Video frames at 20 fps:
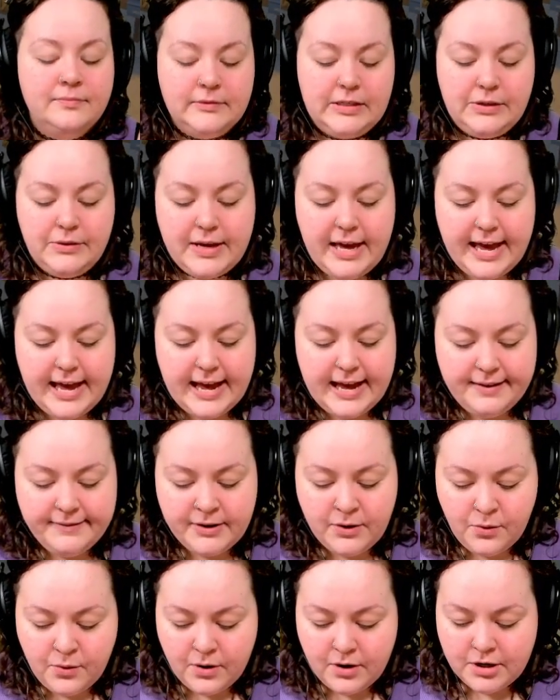Okay, I have an
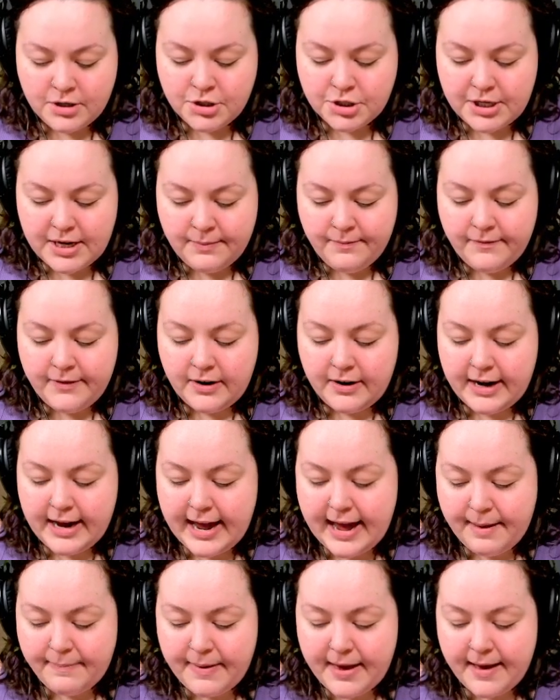orange and I'm very
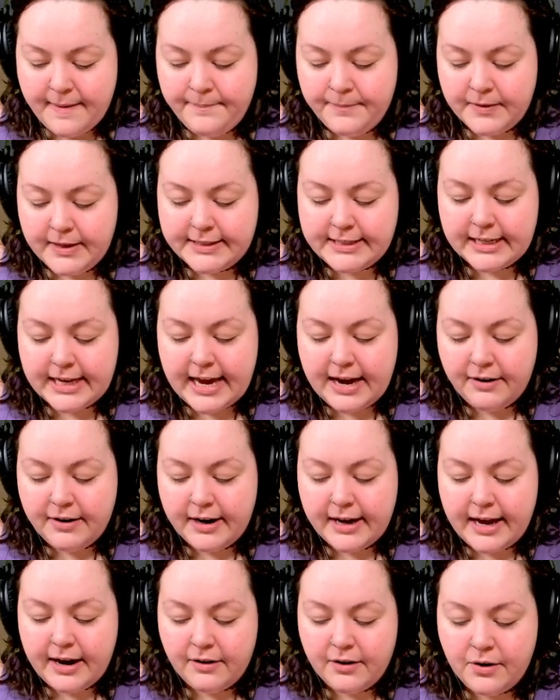happy. It's a Cara
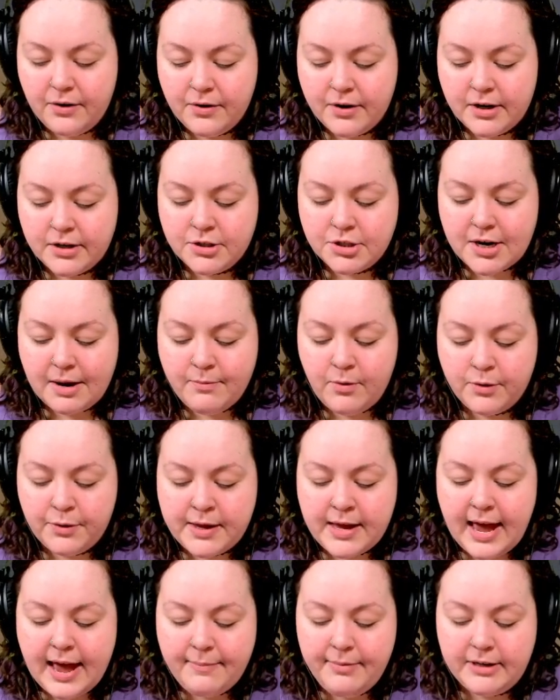Cara orange. I'm
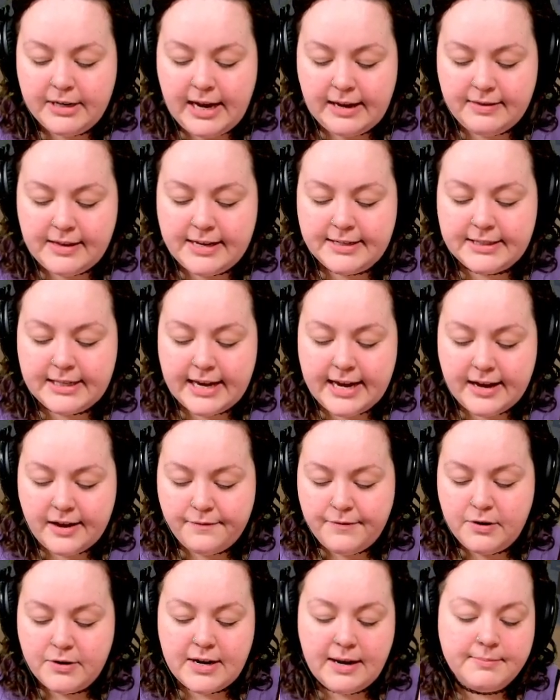only able to get these like a
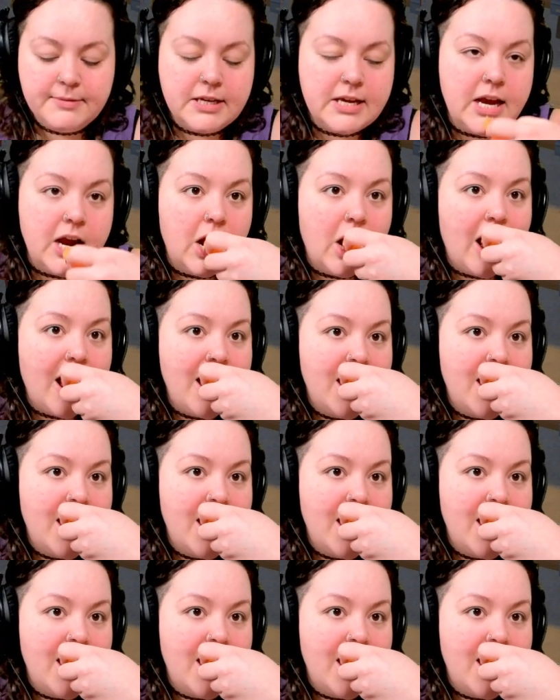few times a year.